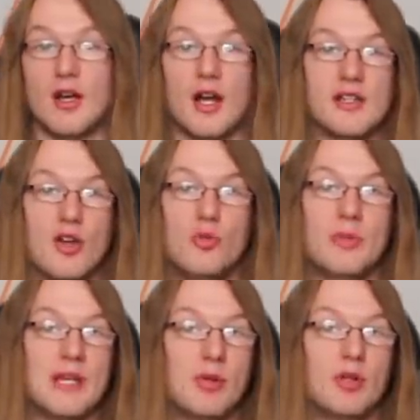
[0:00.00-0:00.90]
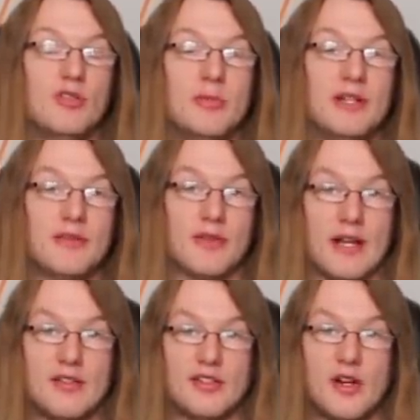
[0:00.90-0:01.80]
I know people who have been
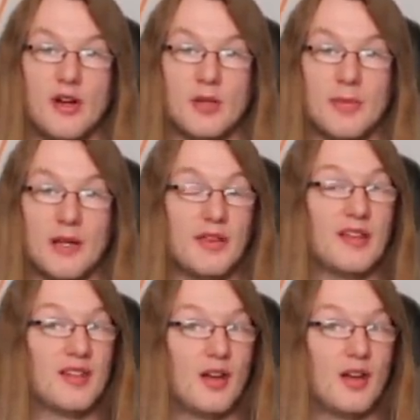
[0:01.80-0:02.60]
afraid to talk about this,